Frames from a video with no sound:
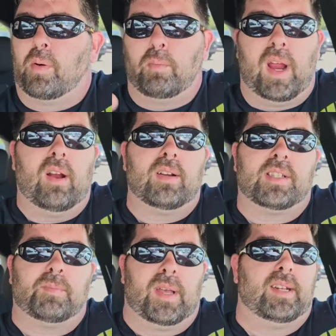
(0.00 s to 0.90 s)
prepare to
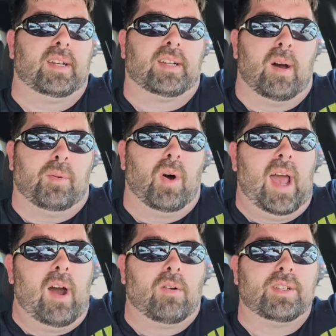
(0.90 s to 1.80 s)
spend a couple
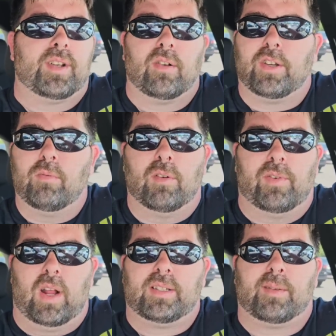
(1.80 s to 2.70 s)
hours here. You will
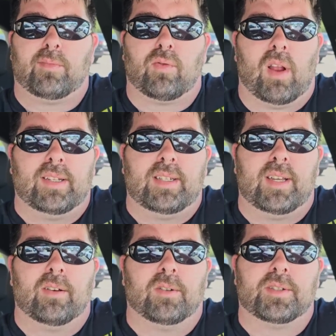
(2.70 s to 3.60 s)
find some great
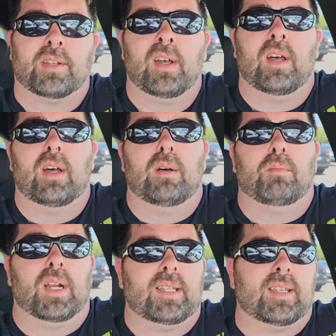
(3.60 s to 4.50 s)
deals.
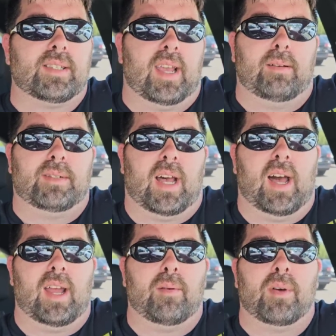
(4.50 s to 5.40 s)
But at the same
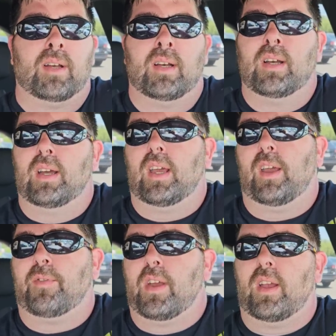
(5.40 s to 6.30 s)
time,
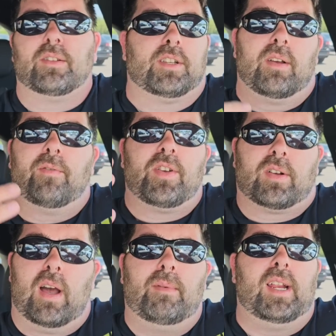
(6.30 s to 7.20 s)
if so if you're
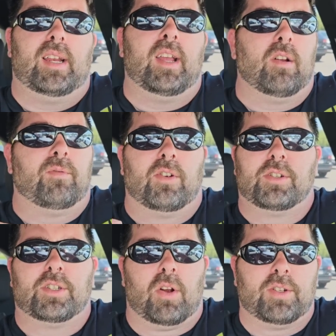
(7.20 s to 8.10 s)
coming in here for
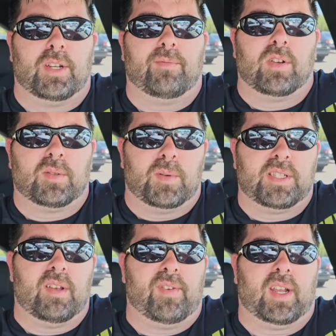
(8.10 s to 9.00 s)
searching for
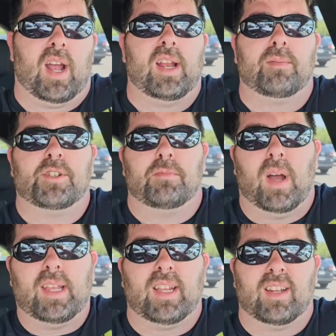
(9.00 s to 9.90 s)
specific items, you
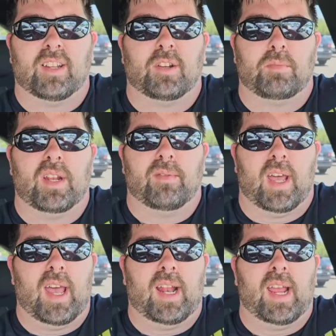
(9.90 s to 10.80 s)
might get a little bit of
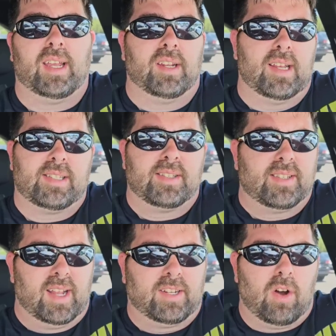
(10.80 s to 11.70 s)
a headache unless
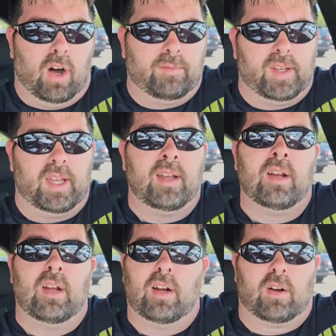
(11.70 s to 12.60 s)
it's like coffee
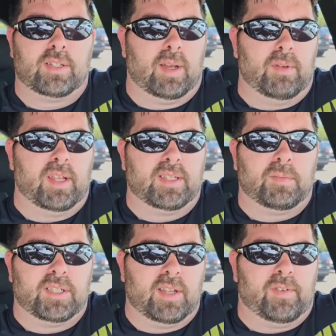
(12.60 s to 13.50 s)
or some of the
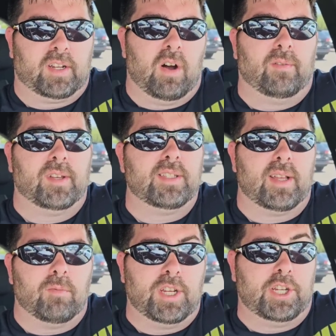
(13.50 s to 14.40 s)
specific coffees
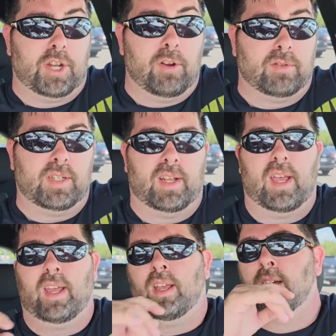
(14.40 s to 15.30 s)
that we showed
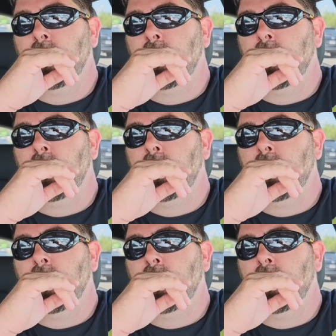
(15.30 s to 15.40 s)
today